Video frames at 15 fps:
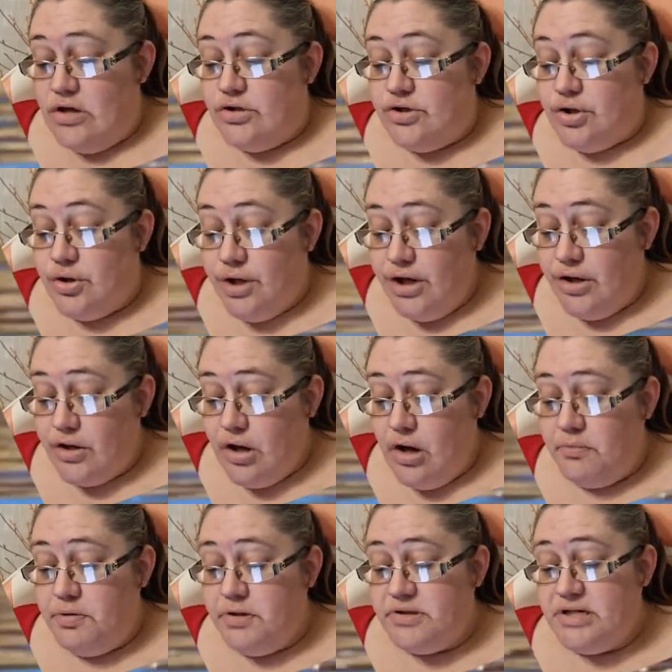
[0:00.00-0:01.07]
Turning your
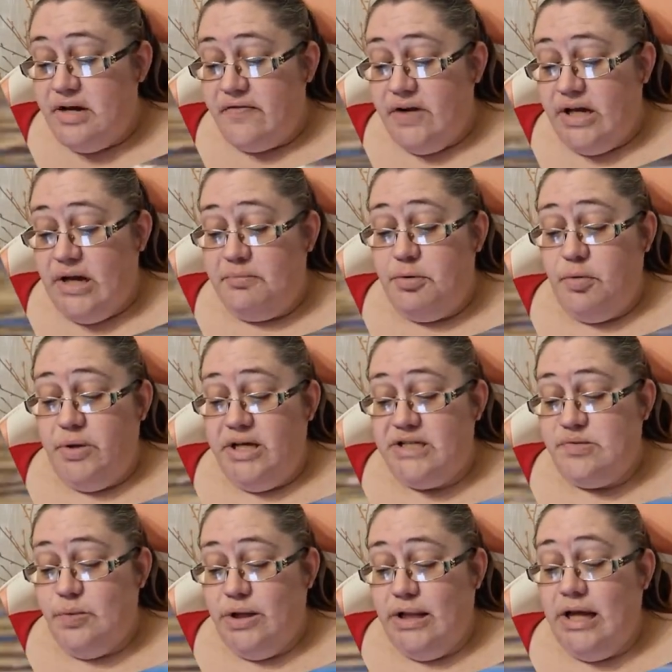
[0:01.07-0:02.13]
compost every couple
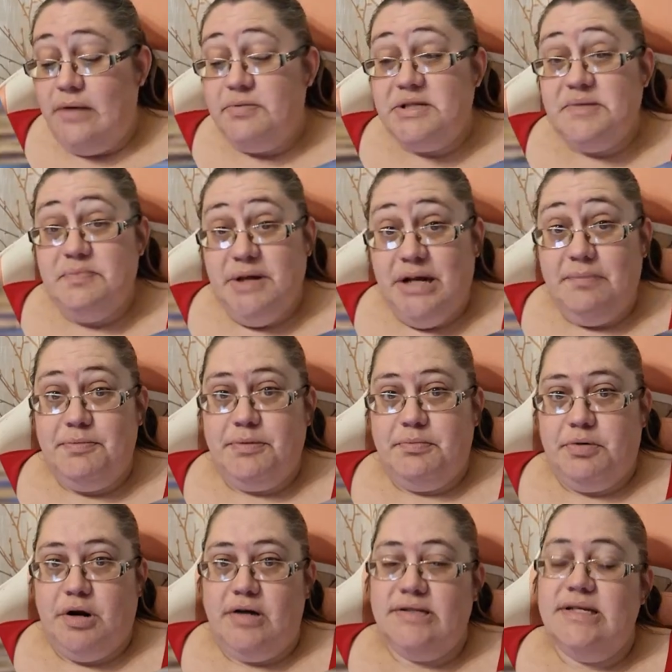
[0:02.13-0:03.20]
weeks will help speed up the
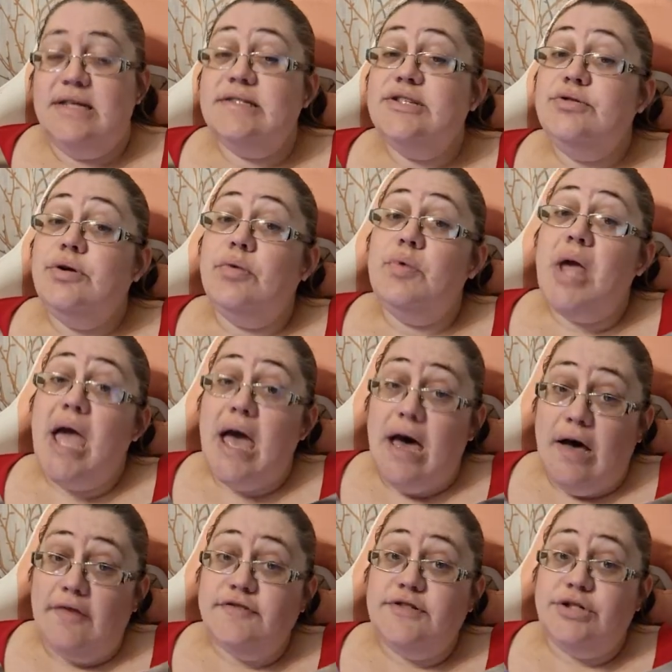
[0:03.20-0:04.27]
process. You don't
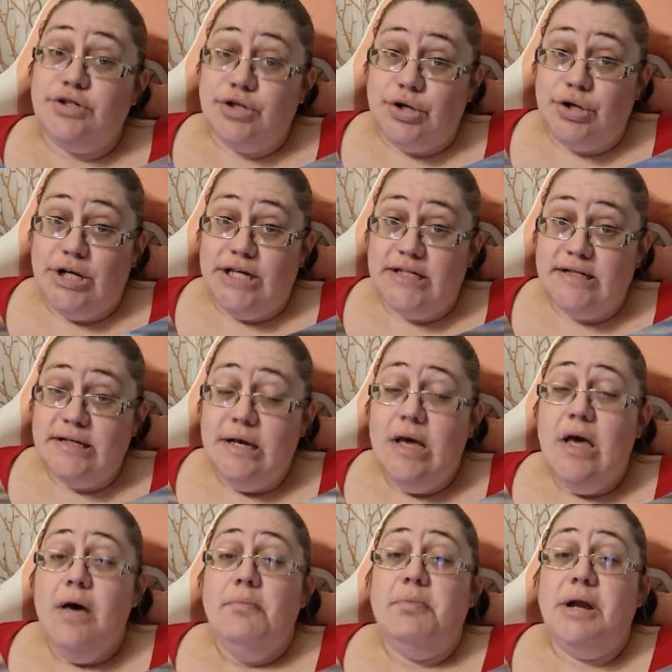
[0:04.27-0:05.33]
have to turn it,
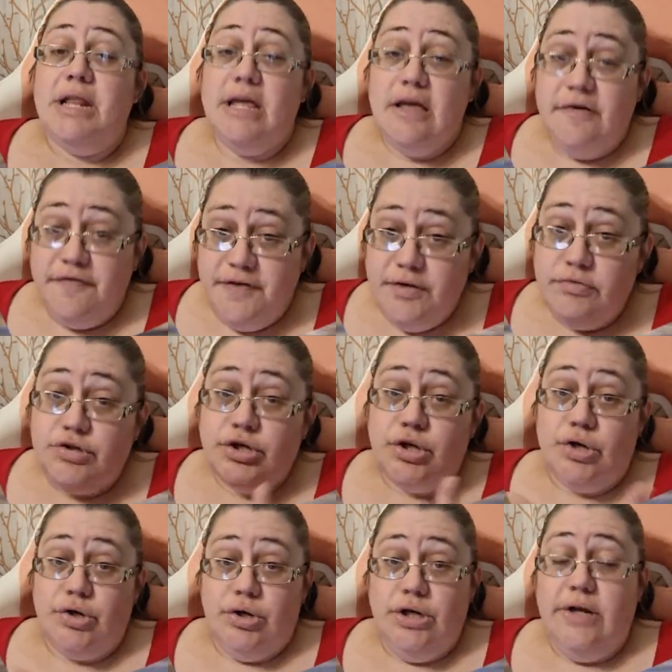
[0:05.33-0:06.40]
but if you
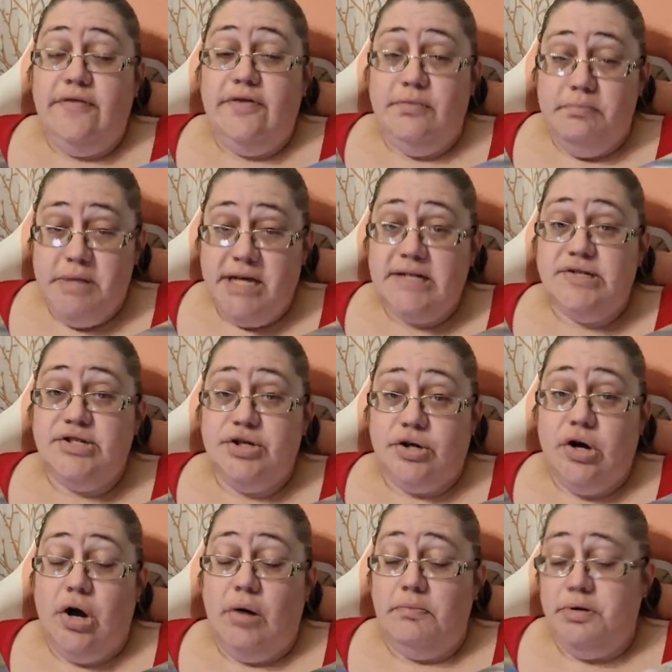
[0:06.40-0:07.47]
mix your
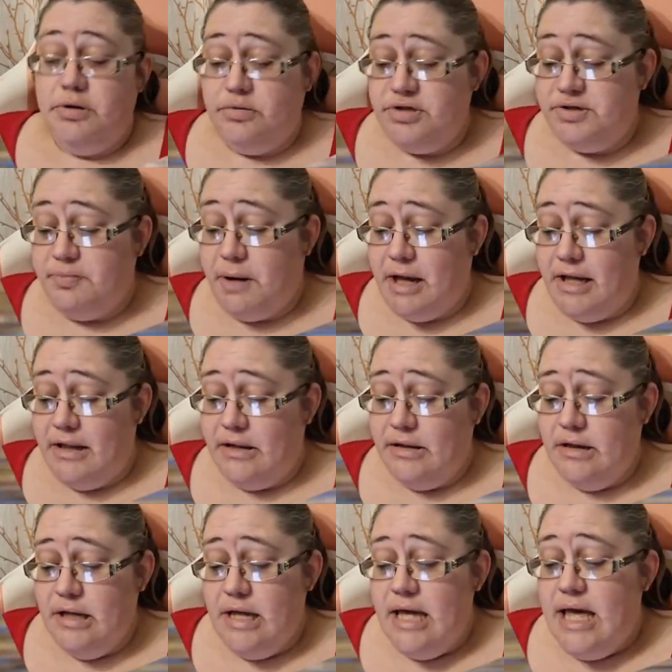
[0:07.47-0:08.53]
compost pile,
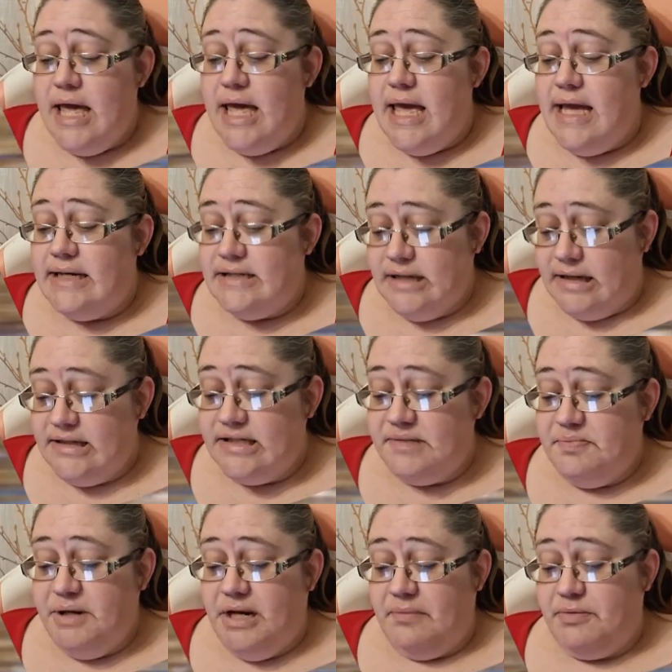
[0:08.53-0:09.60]
it does
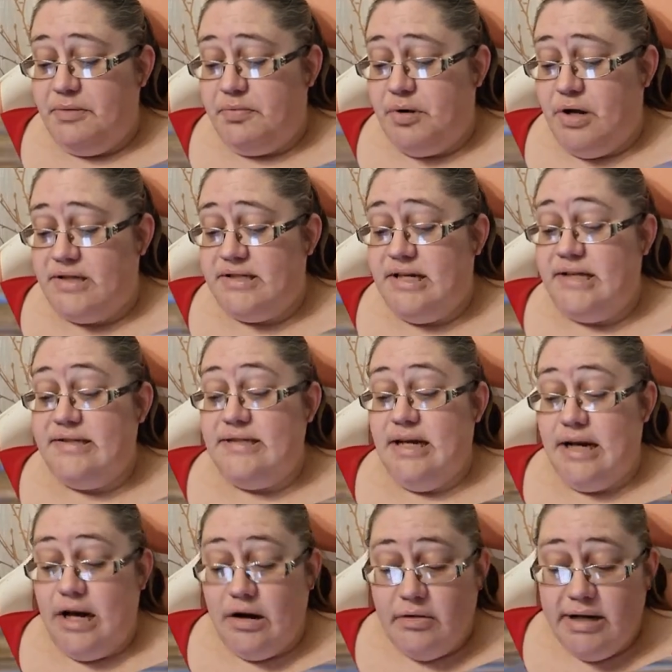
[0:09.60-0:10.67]
speed up the process.
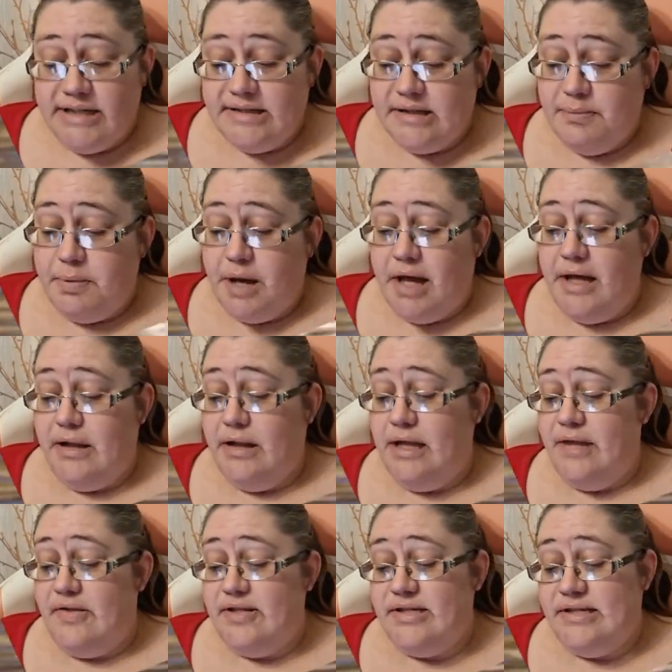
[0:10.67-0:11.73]
It aerates the pile,
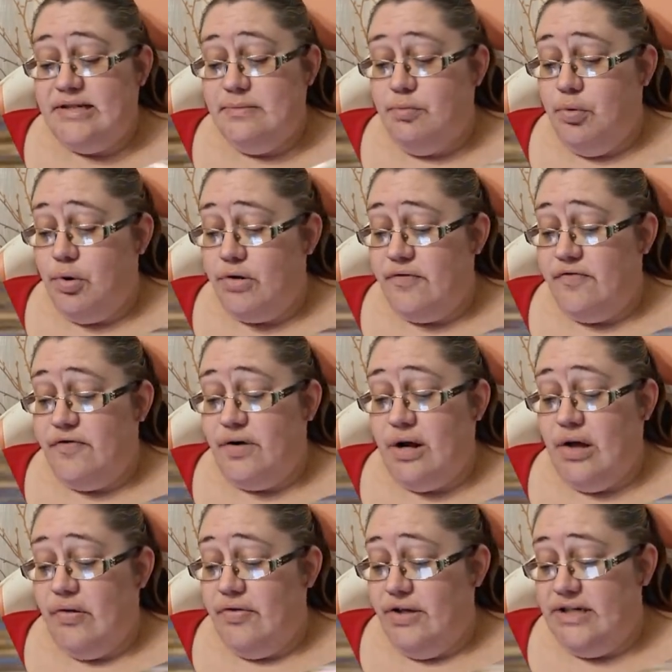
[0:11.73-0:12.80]
and this is important for
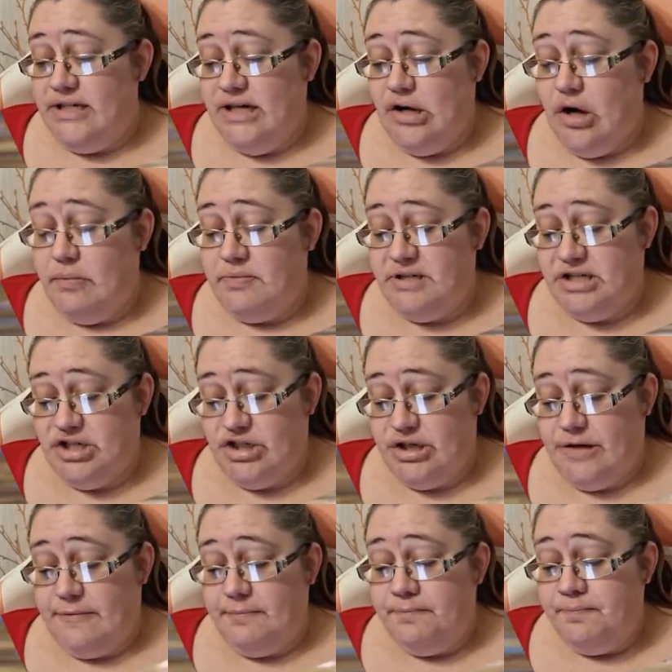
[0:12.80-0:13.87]
healthy decomposition.